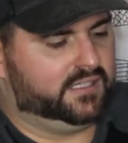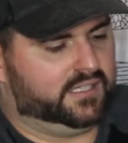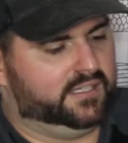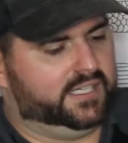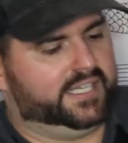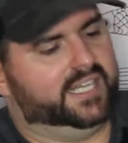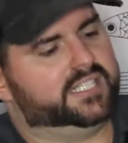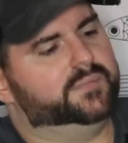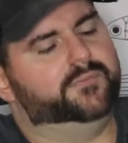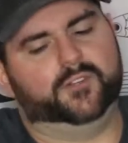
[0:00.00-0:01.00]
I
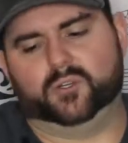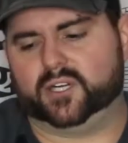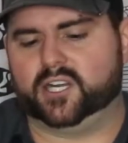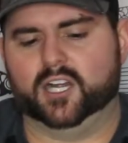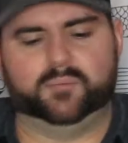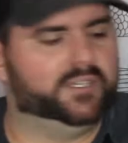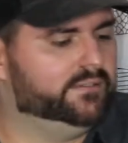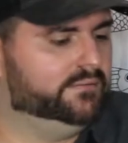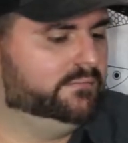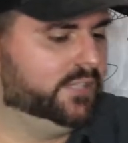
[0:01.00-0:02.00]
got some
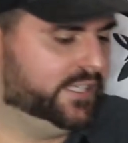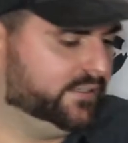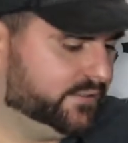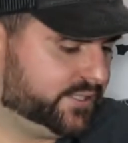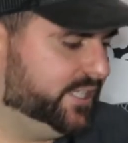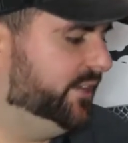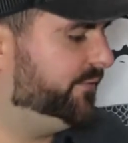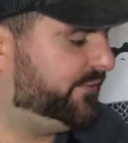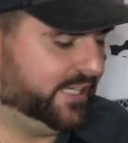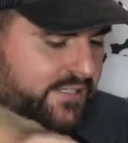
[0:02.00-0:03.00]
fluorocarbon leader
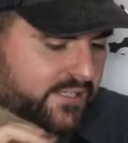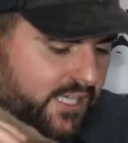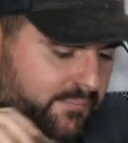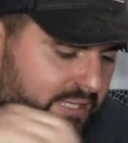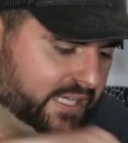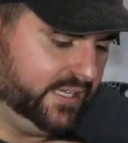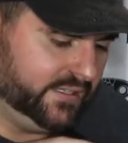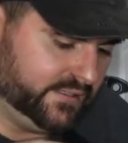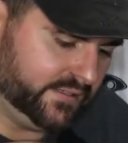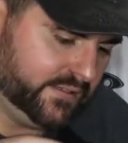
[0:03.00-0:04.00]
stuff. That's not
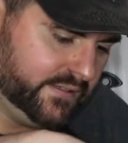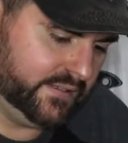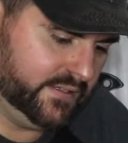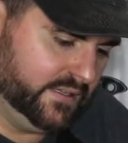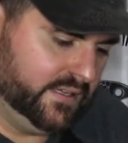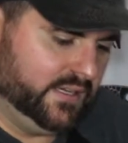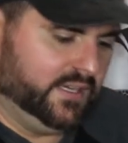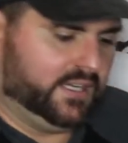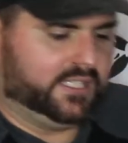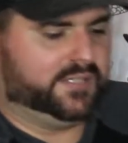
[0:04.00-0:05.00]
bait.
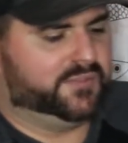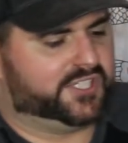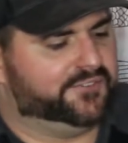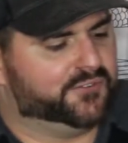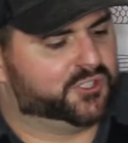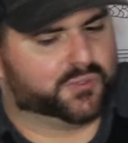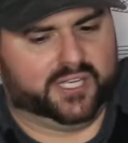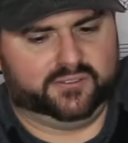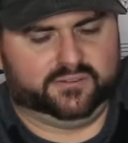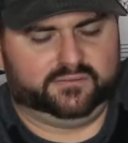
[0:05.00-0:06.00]
Got some stuff for
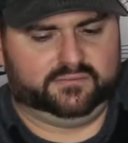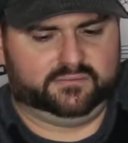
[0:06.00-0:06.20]
trout.